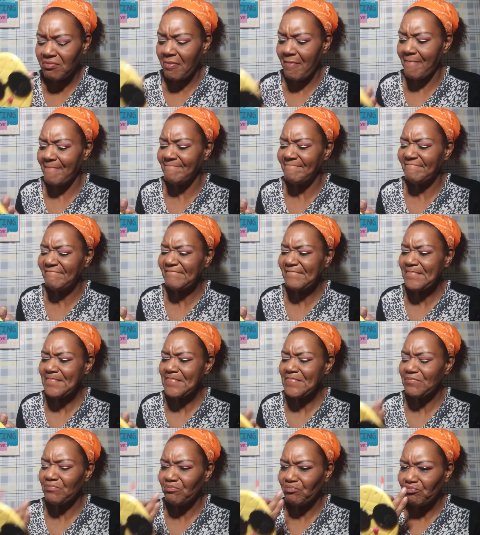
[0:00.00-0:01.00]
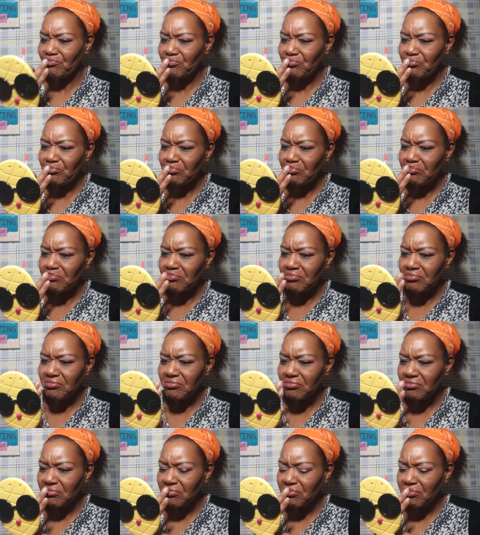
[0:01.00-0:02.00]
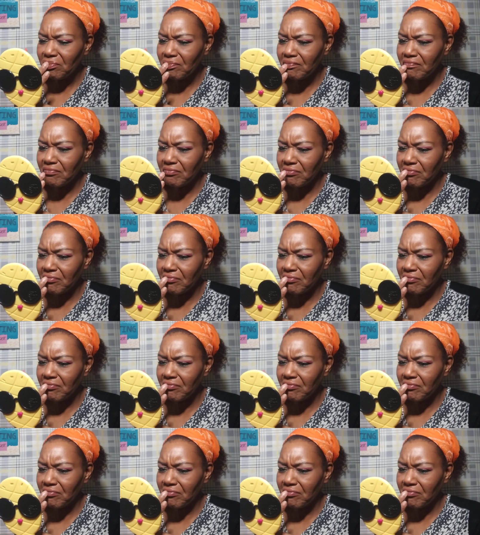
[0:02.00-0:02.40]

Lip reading: [no speech]